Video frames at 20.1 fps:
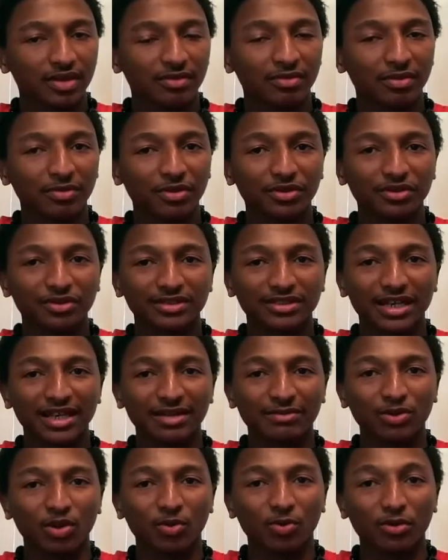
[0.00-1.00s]
My mother is
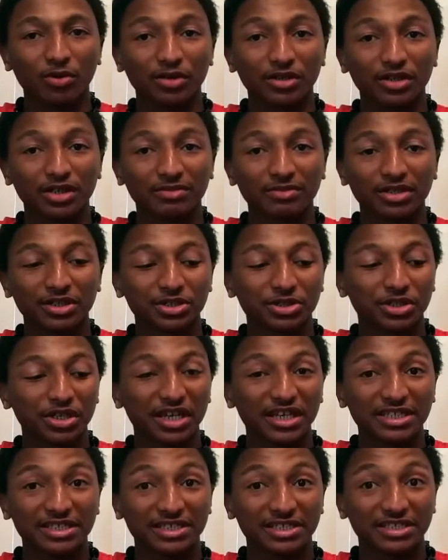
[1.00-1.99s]
adding more water to make sure
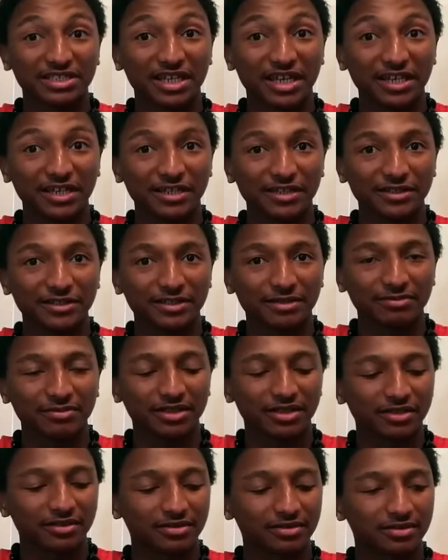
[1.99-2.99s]
it stays up
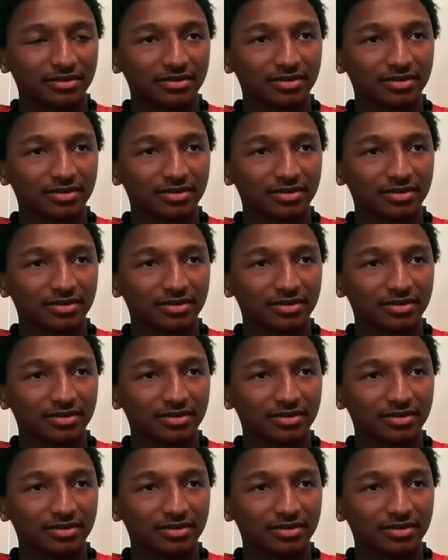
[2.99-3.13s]
there.